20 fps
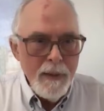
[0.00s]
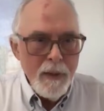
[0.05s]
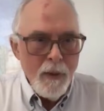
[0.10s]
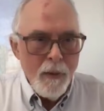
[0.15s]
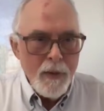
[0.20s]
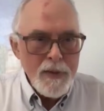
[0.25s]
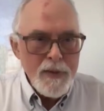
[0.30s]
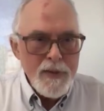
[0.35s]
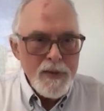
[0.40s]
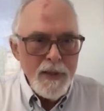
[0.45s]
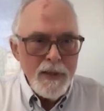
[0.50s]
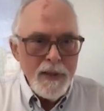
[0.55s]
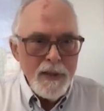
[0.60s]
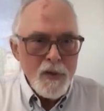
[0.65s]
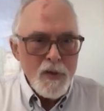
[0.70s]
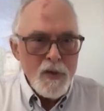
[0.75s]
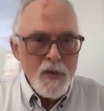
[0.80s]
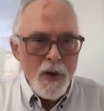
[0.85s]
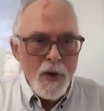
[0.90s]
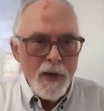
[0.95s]

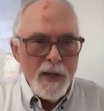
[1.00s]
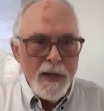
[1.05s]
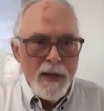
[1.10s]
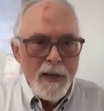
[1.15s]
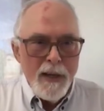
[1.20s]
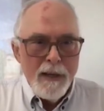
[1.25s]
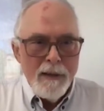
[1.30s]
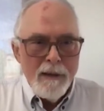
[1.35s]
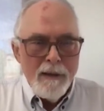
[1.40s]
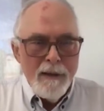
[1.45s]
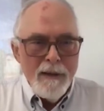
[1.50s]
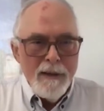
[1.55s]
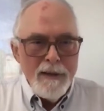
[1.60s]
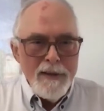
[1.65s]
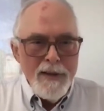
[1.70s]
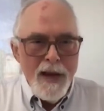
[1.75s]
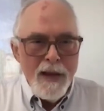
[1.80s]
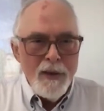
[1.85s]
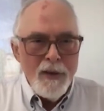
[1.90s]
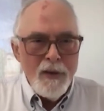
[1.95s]
You're starting to get
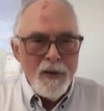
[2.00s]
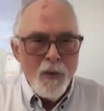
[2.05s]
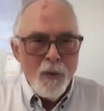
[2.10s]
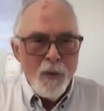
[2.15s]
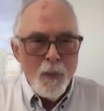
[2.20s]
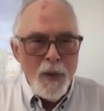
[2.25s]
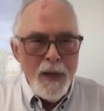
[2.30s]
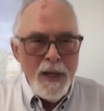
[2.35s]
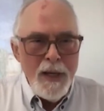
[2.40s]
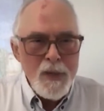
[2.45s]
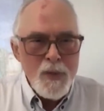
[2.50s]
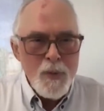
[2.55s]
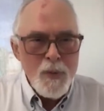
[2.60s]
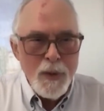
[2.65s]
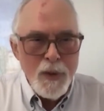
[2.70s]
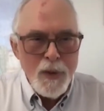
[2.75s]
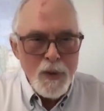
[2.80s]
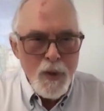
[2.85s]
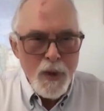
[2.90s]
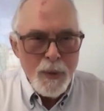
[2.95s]
down into the weeds
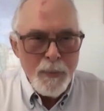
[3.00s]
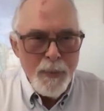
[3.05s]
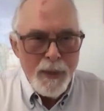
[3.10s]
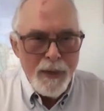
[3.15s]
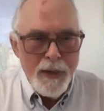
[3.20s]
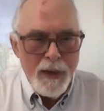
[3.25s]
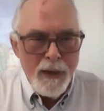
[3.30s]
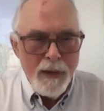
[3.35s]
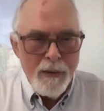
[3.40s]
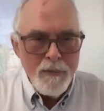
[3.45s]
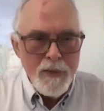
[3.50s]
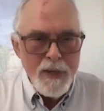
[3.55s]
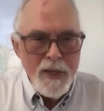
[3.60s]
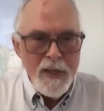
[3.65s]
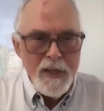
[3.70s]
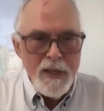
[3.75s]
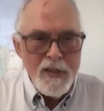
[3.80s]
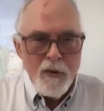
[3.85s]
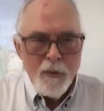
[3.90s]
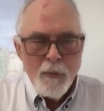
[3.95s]
when you talk about
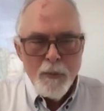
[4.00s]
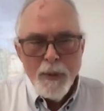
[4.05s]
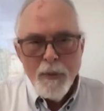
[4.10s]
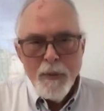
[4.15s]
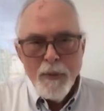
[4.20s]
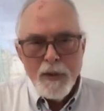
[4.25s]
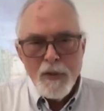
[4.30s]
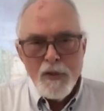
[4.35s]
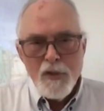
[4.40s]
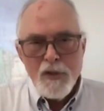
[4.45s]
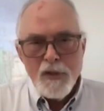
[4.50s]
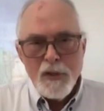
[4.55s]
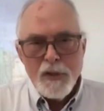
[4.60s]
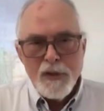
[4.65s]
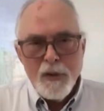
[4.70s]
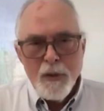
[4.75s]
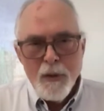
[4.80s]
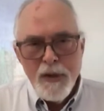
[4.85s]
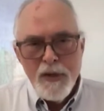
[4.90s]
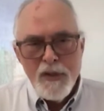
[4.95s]
NFTs. Everybody thinks it's the
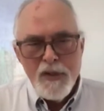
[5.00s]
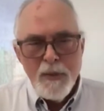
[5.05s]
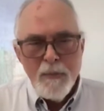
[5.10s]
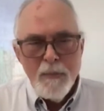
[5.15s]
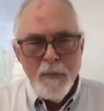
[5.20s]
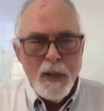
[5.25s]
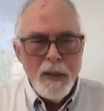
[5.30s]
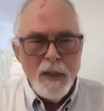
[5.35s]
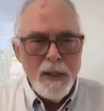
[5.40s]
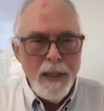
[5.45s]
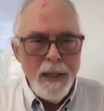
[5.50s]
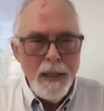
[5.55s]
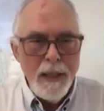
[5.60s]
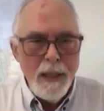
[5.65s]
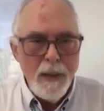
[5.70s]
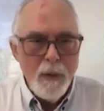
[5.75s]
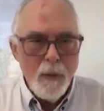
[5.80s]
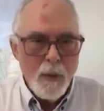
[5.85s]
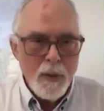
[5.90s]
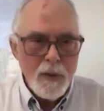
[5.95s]
crazy
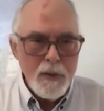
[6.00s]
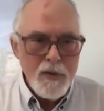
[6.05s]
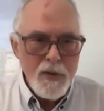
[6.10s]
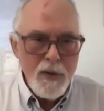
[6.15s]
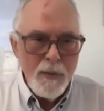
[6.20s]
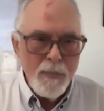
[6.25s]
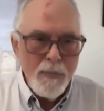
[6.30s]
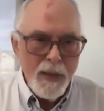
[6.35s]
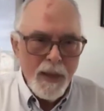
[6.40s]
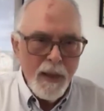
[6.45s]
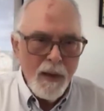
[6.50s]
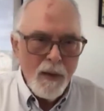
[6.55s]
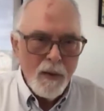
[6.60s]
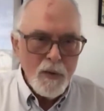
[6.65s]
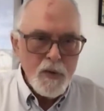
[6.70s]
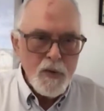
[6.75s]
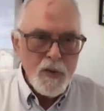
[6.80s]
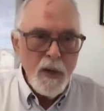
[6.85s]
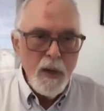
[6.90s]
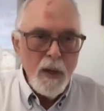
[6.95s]
monkey or it's something
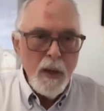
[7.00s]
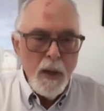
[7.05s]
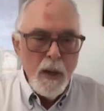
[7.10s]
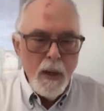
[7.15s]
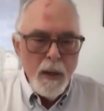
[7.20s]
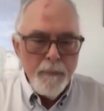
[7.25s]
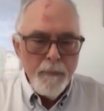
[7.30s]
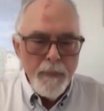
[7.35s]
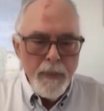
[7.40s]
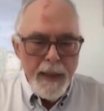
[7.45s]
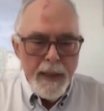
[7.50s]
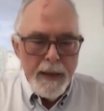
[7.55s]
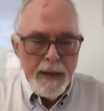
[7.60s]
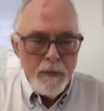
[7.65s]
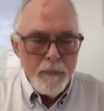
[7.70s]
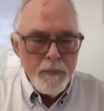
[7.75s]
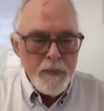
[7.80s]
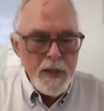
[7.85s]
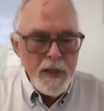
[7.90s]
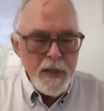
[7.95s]
else.
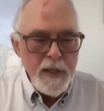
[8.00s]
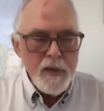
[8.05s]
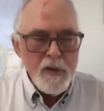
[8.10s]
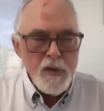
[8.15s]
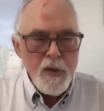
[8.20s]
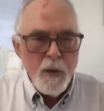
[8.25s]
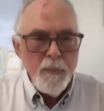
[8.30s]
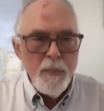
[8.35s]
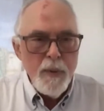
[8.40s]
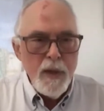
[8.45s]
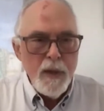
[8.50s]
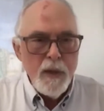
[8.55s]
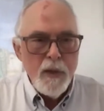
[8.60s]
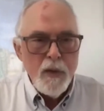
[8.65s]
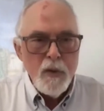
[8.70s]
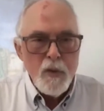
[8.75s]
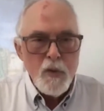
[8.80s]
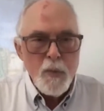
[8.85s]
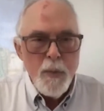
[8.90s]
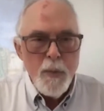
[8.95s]
NFTs are being
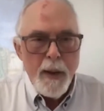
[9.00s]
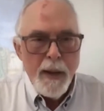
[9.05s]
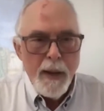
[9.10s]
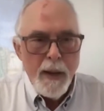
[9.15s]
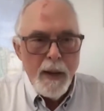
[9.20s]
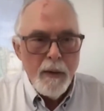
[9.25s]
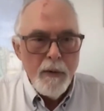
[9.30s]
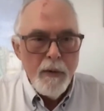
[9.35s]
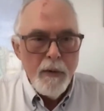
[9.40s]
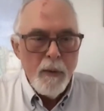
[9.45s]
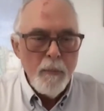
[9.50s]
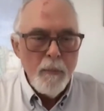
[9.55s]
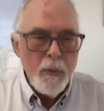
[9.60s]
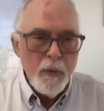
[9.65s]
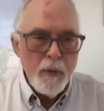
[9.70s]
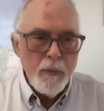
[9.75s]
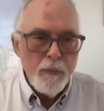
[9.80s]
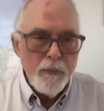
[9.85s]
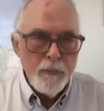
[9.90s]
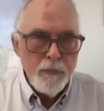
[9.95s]
used by a
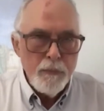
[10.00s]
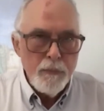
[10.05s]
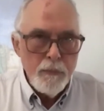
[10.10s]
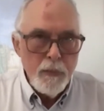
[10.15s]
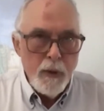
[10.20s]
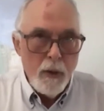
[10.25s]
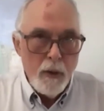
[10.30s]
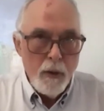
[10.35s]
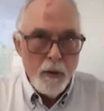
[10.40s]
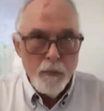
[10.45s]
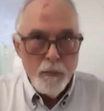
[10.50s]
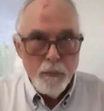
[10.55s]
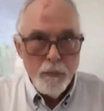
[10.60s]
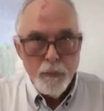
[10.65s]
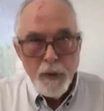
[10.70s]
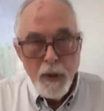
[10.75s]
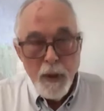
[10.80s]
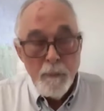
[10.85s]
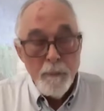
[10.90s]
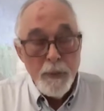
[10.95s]
number
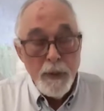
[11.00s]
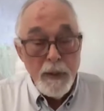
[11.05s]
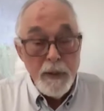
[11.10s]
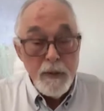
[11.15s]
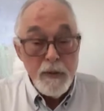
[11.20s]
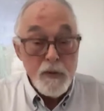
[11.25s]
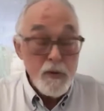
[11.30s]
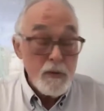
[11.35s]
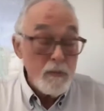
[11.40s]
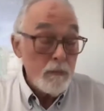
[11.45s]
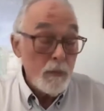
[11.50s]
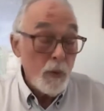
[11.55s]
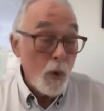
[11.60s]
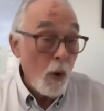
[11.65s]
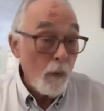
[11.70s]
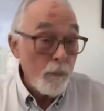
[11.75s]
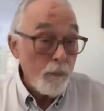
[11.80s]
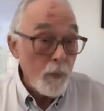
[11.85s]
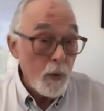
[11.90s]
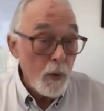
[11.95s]
of companies,
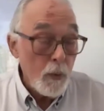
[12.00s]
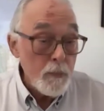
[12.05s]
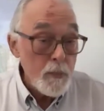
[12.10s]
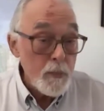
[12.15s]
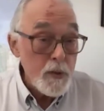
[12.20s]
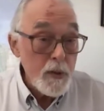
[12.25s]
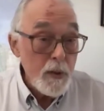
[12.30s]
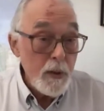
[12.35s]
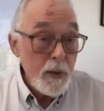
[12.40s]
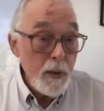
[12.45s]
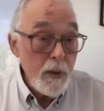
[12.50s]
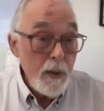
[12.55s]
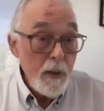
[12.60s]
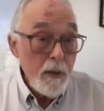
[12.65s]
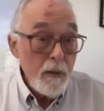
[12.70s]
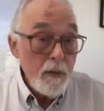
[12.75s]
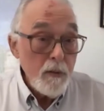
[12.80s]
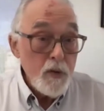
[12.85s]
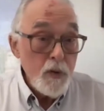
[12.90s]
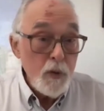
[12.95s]
law firms,
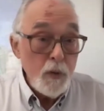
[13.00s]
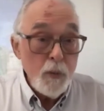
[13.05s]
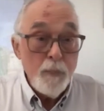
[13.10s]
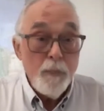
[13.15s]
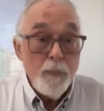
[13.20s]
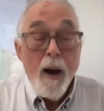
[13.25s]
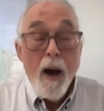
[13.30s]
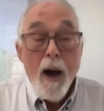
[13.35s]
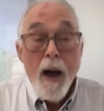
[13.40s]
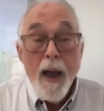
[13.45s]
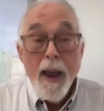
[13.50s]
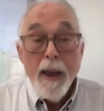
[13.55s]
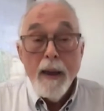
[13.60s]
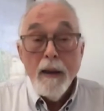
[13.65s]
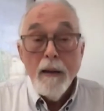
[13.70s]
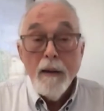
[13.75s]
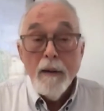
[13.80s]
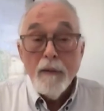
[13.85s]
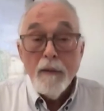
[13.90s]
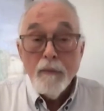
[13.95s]
to
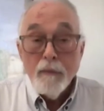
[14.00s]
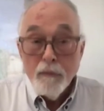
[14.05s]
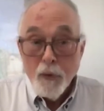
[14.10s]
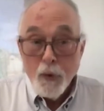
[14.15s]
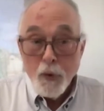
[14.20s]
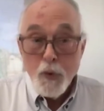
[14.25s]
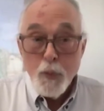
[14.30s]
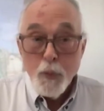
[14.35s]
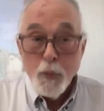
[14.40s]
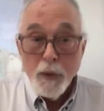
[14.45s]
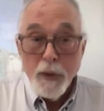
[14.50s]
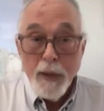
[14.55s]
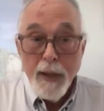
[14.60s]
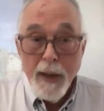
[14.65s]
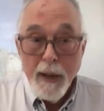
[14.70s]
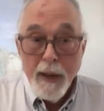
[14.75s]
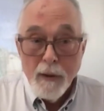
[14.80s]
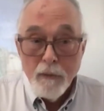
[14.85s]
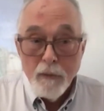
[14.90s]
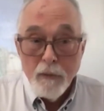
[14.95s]
buy virtual
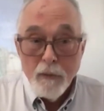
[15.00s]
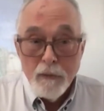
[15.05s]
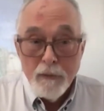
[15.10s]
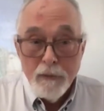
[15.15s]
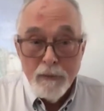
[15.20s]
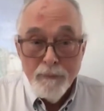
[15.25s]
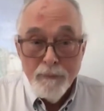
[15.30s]
land.